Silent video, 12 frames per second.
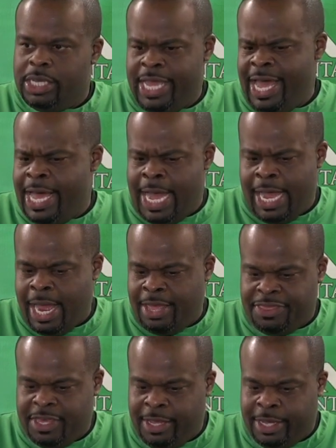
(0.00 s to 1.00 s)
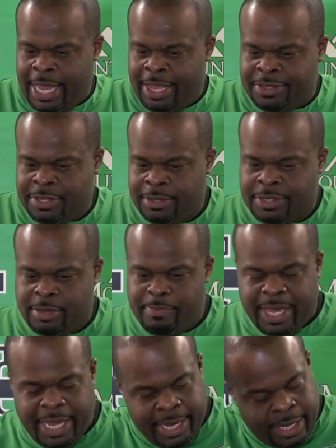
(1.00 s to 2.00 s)
Yeah, I think, to
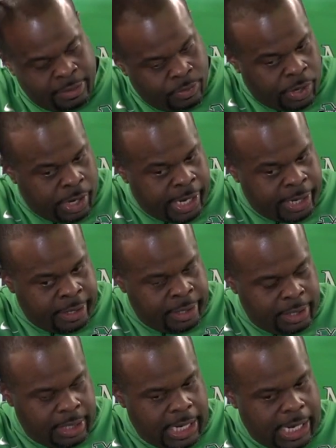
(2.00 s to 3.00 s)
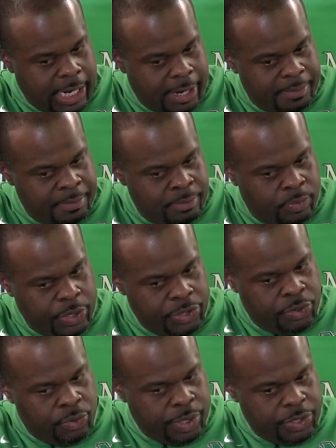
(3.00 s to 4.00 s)
me, one, when
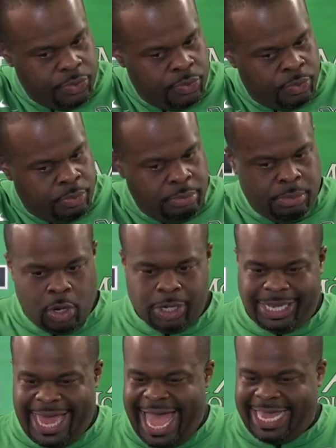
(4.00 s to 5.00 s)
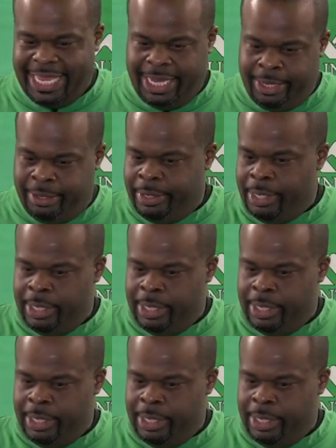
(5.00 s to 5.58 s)
you are lacking